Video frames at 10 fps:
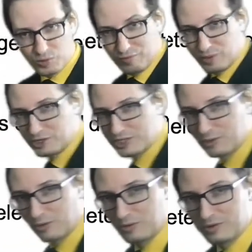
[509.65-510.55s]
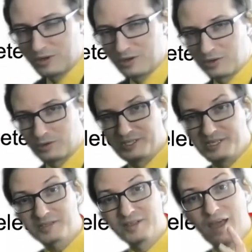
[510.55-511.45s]
We've merged it all on
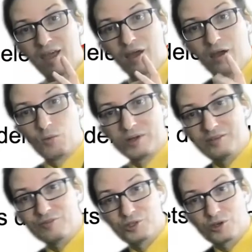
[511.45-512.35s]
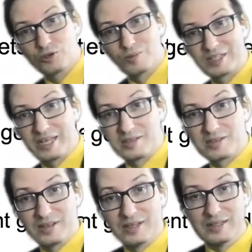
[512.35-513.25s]
disk. What if a document
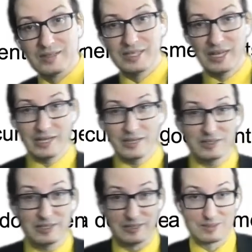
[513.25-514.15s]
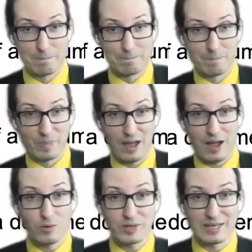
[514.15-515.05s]
gets deleted?
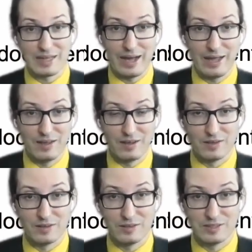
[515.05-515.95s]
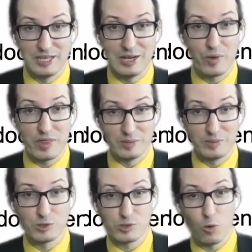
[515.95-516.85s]
How can I deal with it?
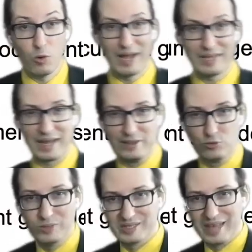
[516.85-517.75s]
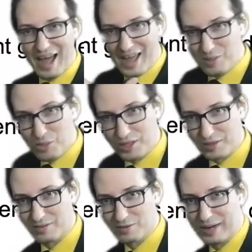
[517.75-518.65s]
Because all I can do is add
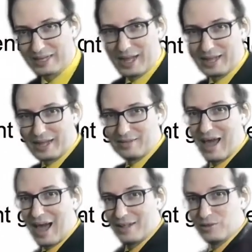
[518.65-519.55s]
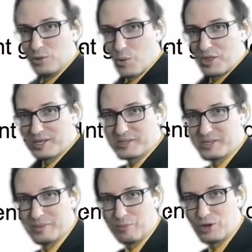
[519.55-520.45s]
things, right? I can add new things
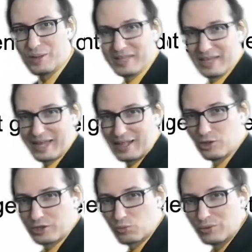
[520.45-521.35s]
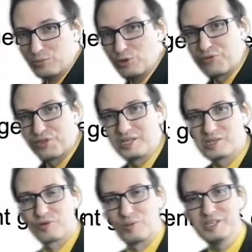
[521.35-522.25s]
in memory, but I cannot remove things
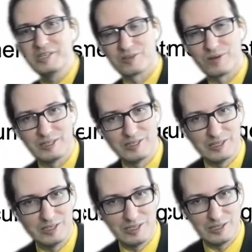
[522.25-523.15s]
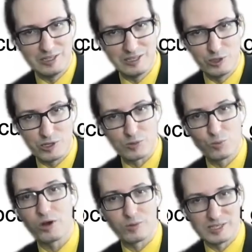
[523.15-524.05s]
from disk, right? It doesn't work.